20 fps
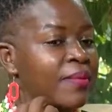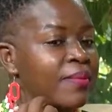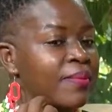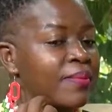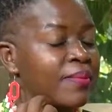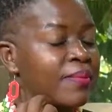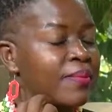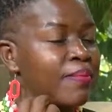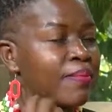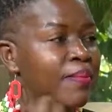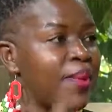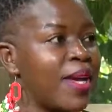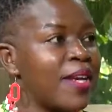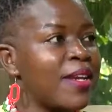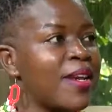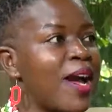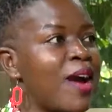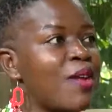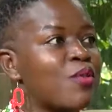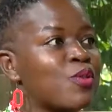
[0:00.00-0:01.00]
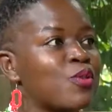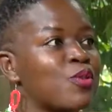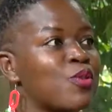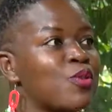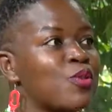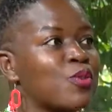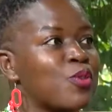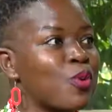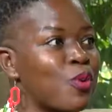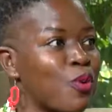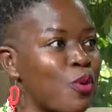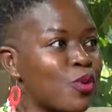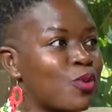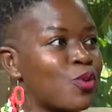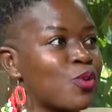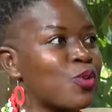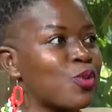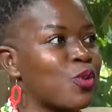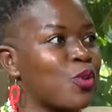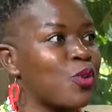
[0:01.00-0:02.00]
made girls not go
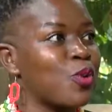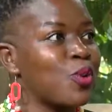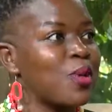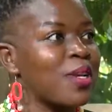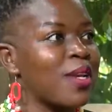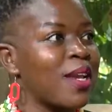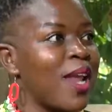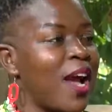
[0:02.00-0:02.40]
to school,